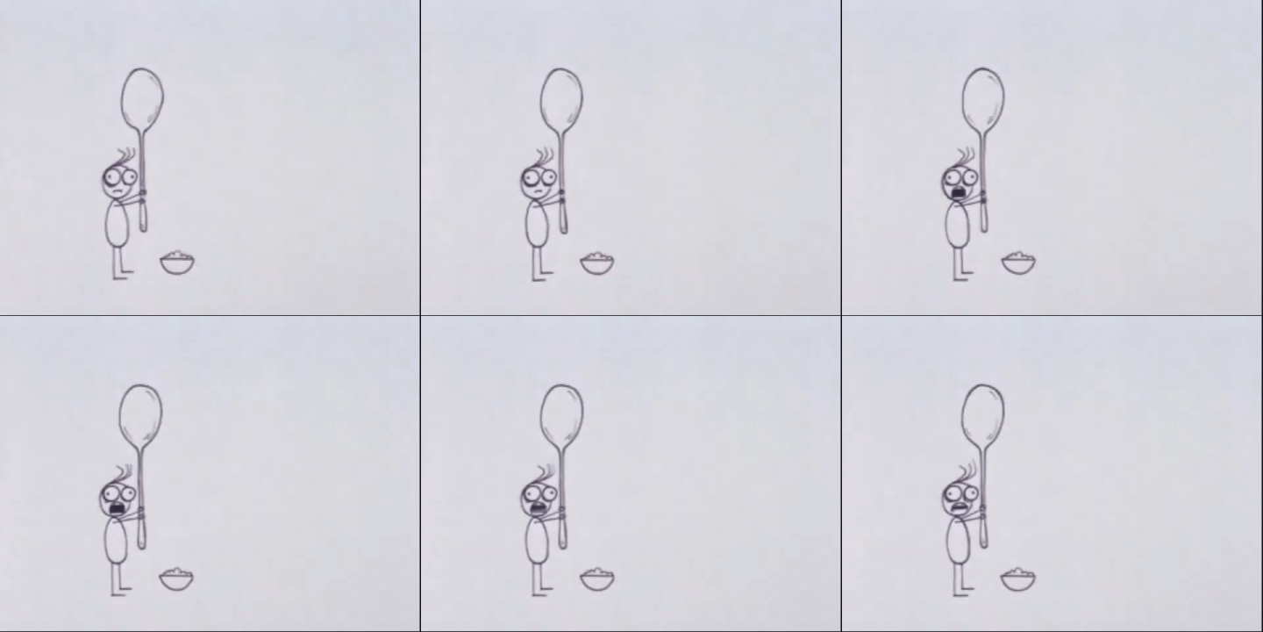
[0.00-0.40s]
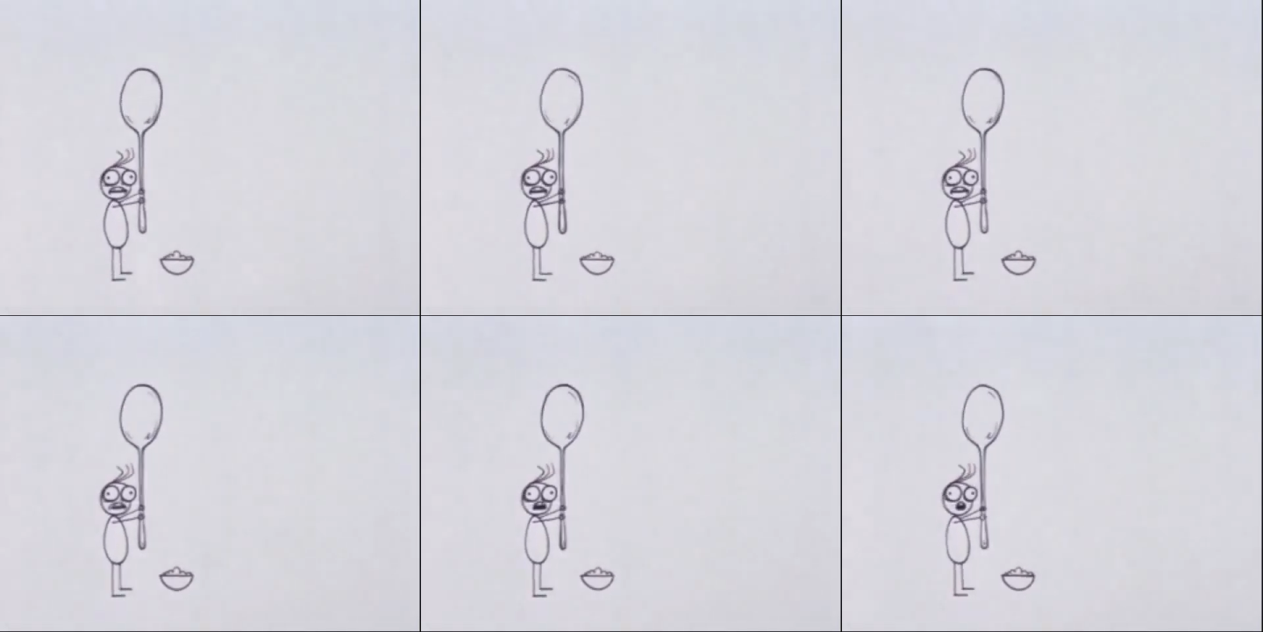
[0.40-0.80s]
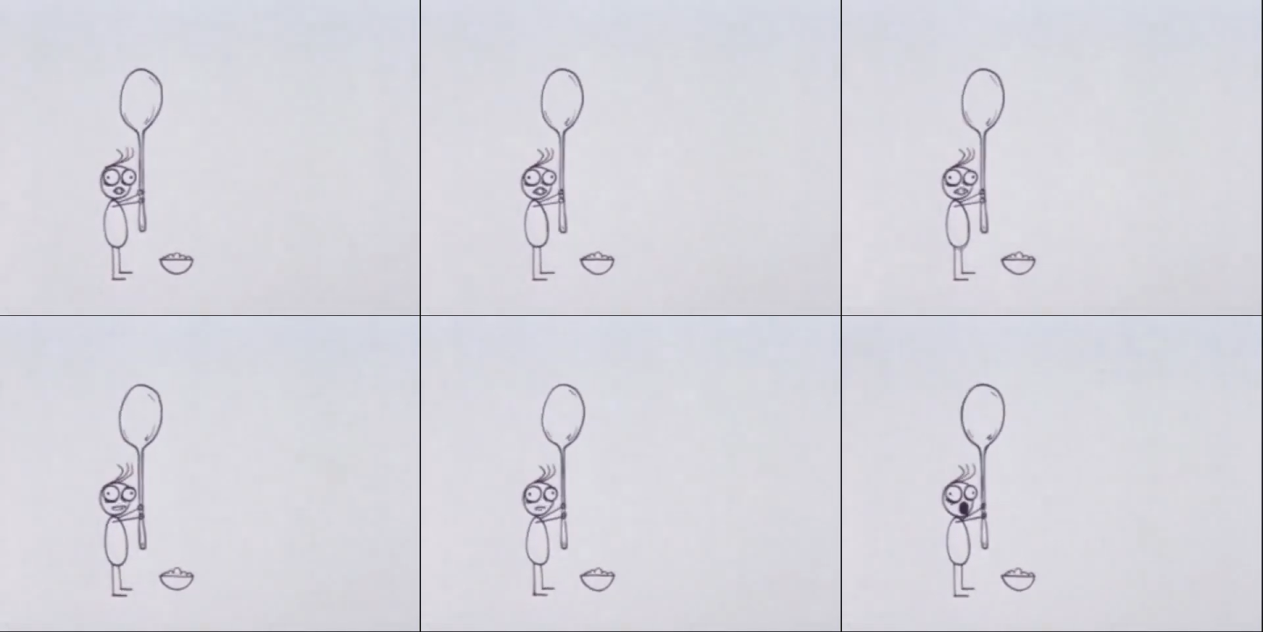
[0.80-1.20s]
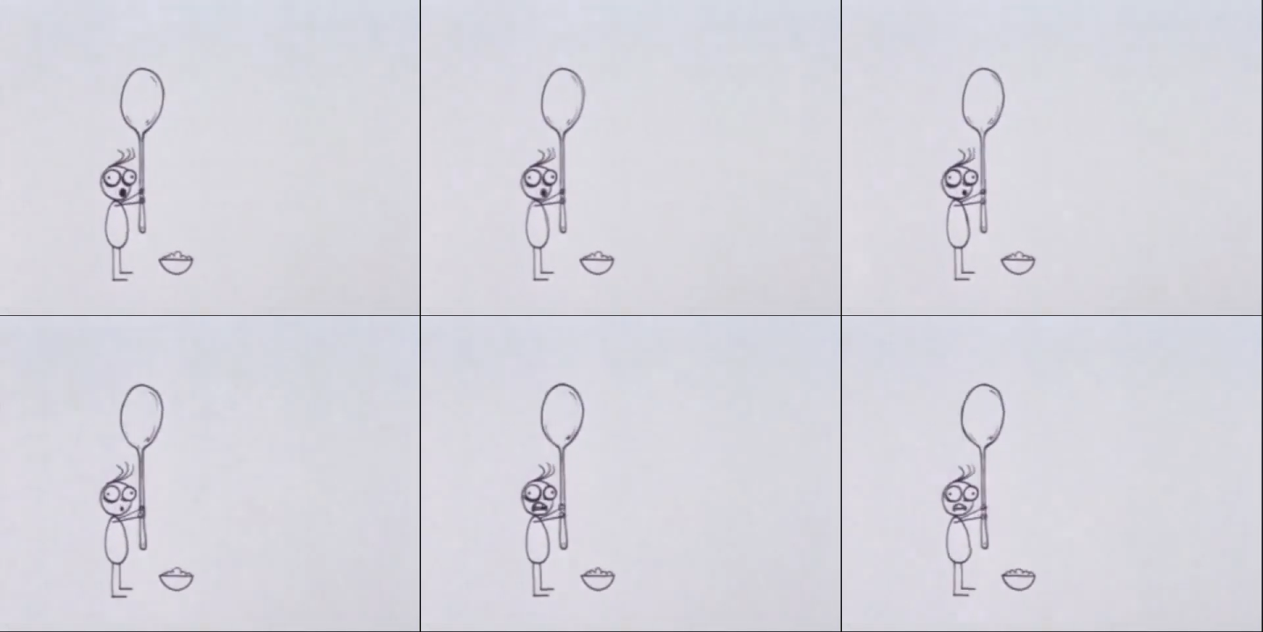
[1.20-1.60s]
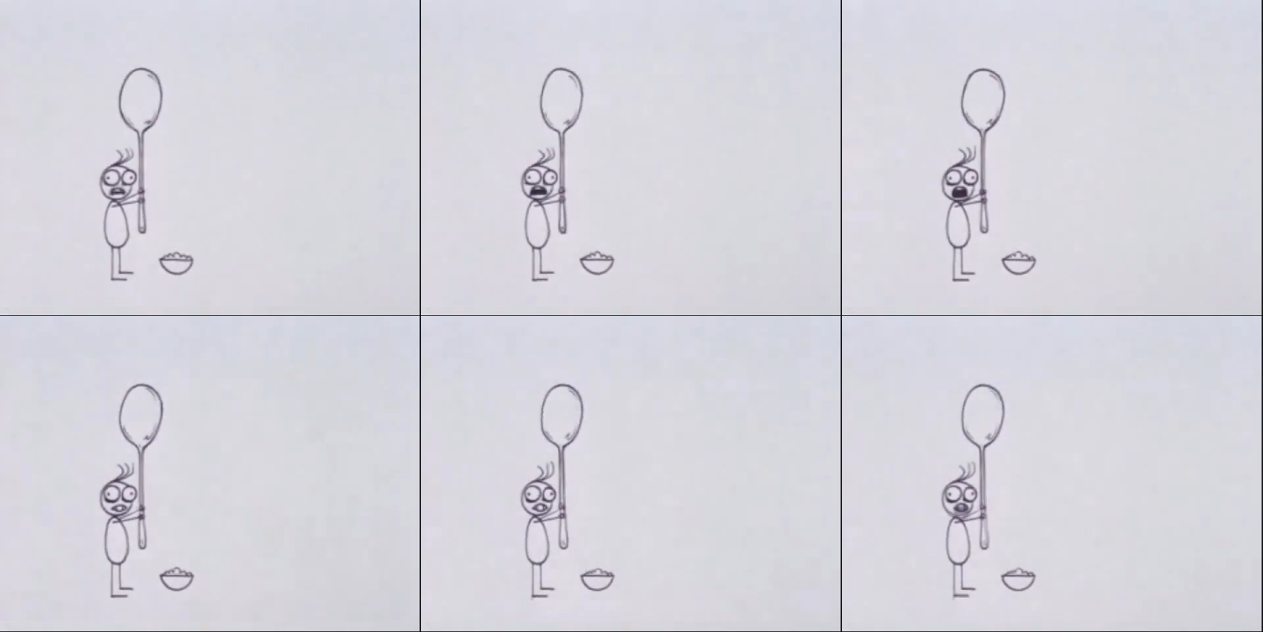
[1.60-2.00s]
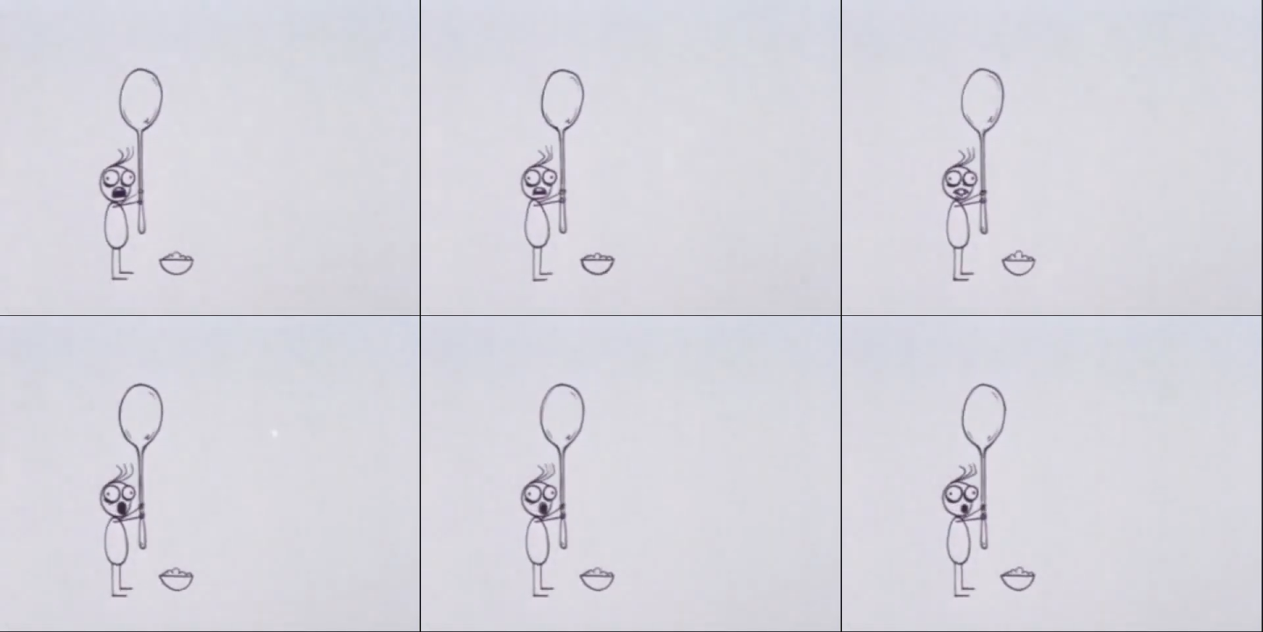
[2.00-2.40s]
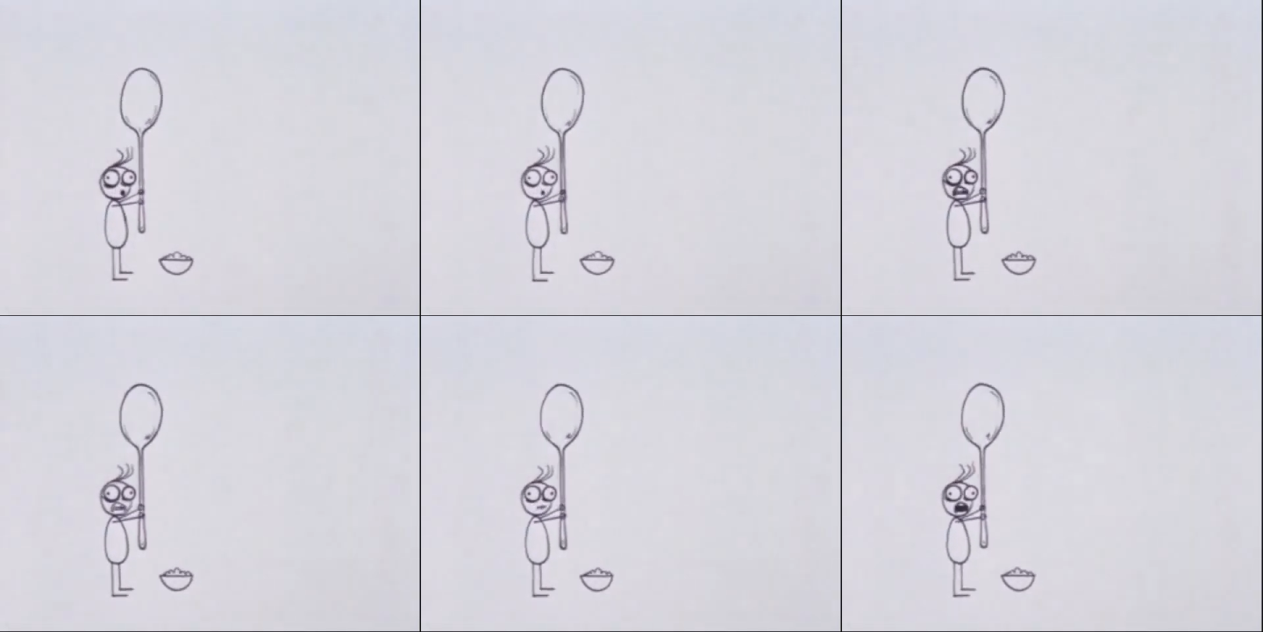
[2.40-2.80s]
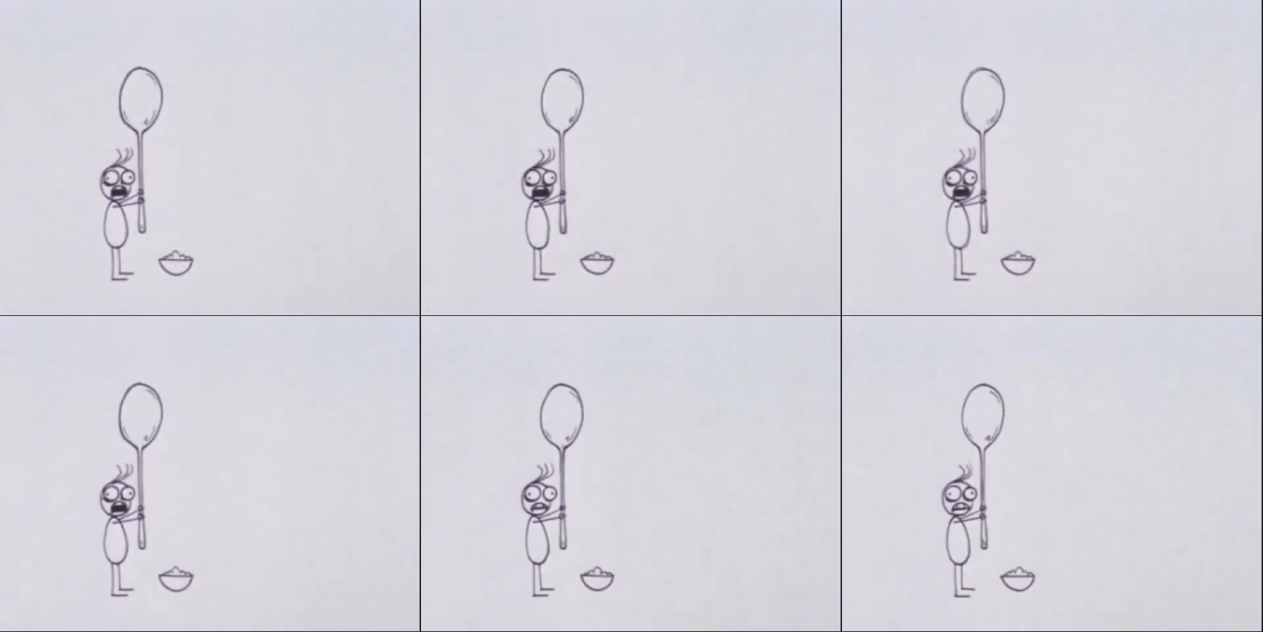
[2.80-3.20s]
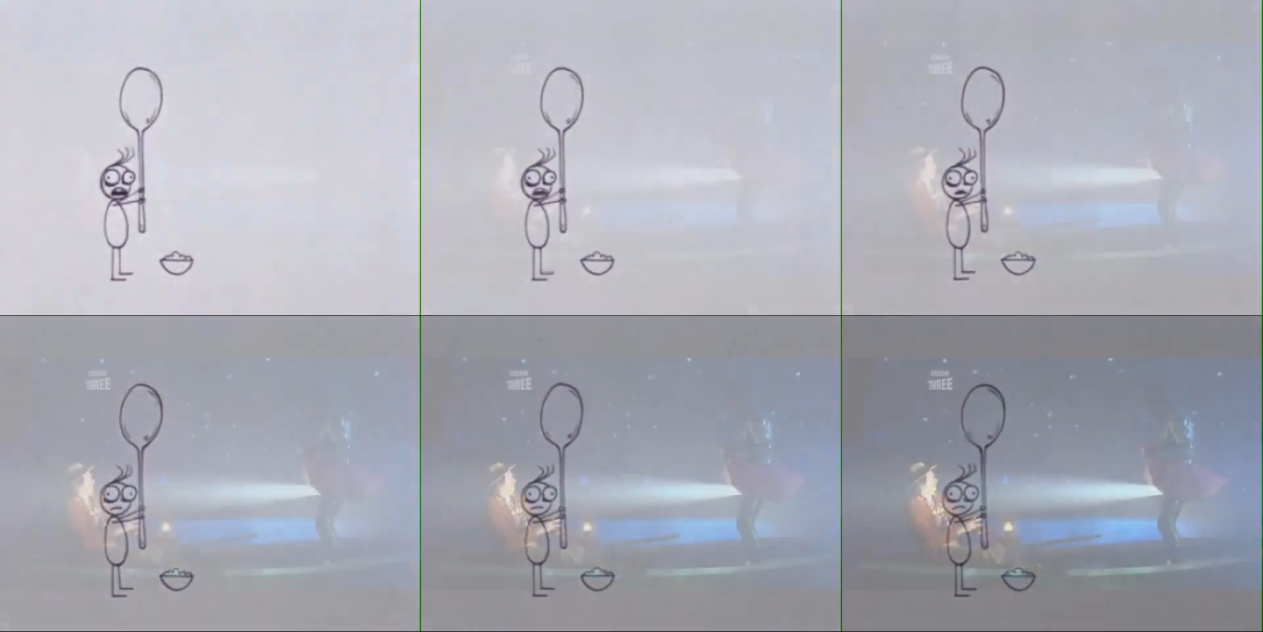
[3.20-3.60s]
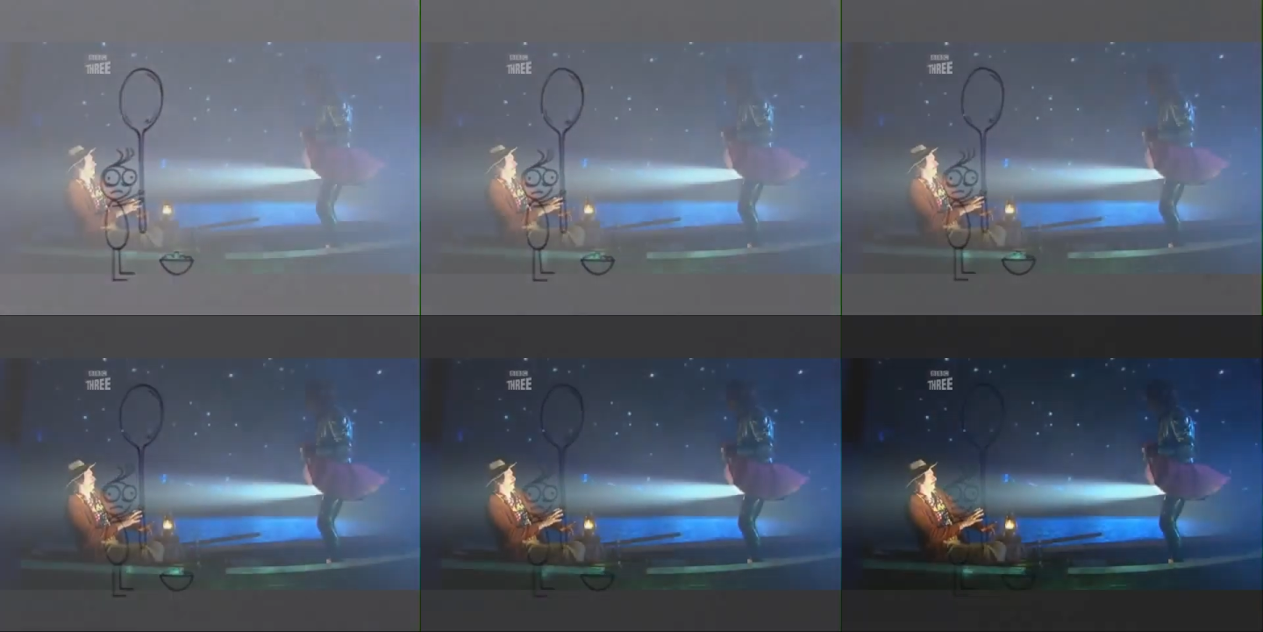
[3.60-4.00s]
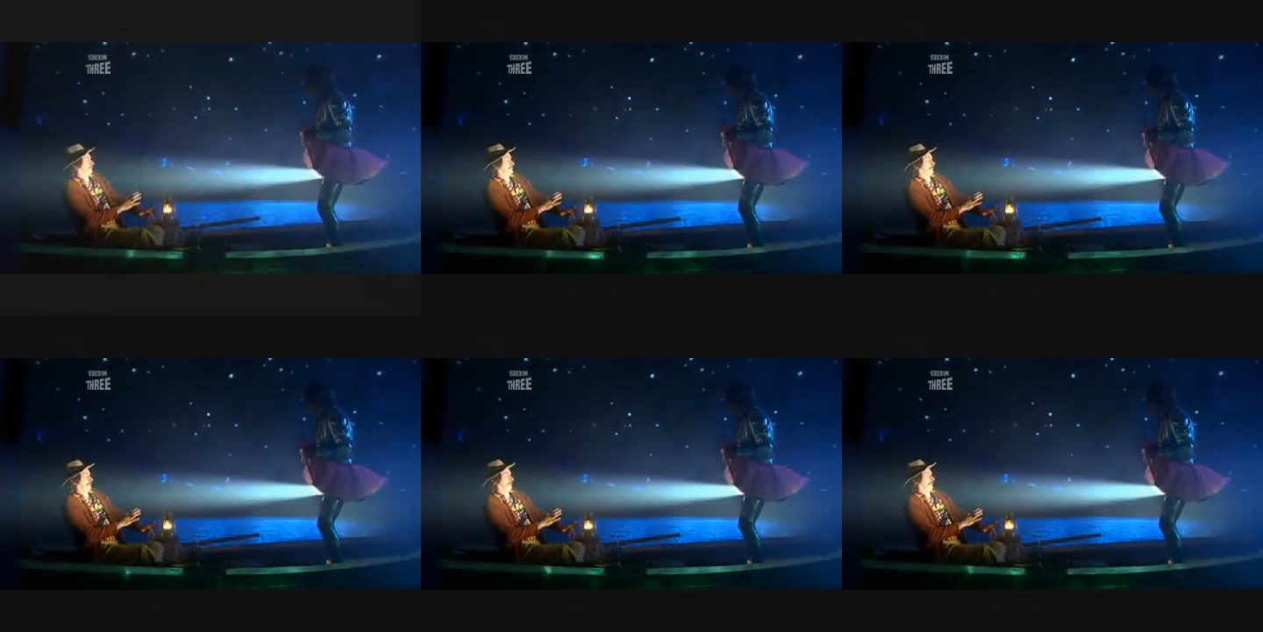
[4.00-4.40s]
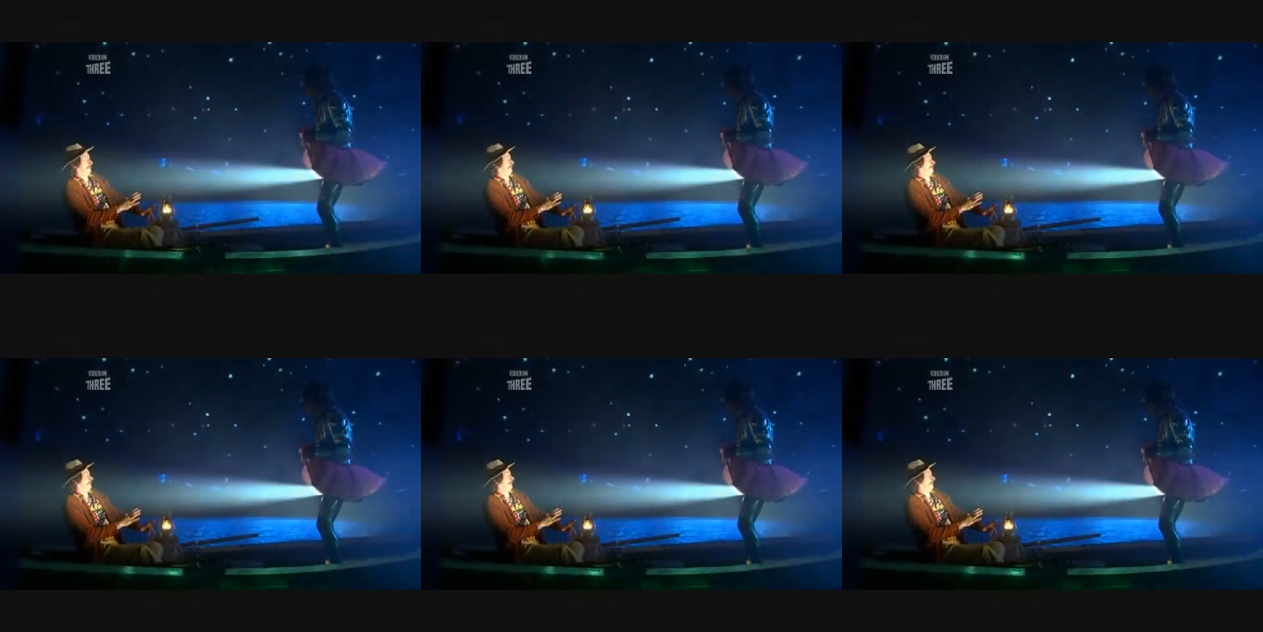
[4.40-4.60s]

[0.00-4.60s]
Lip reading: Nobody's mouth can be seen.